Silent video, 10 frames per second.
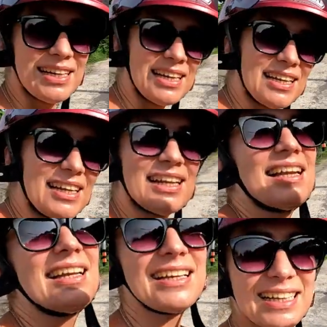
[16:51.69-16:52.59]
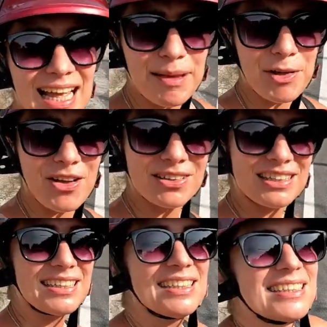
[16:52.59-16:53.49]
Uh, I'm on.
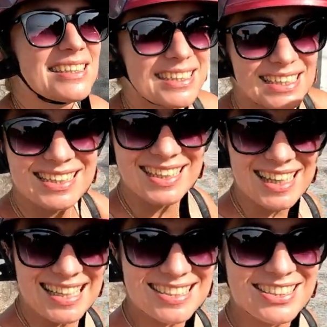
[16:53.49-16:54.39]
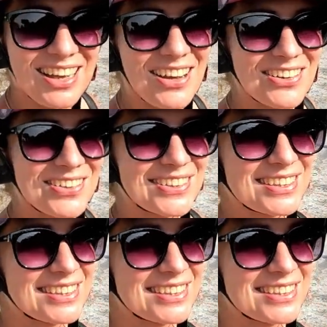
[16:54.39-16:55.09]
Let's go.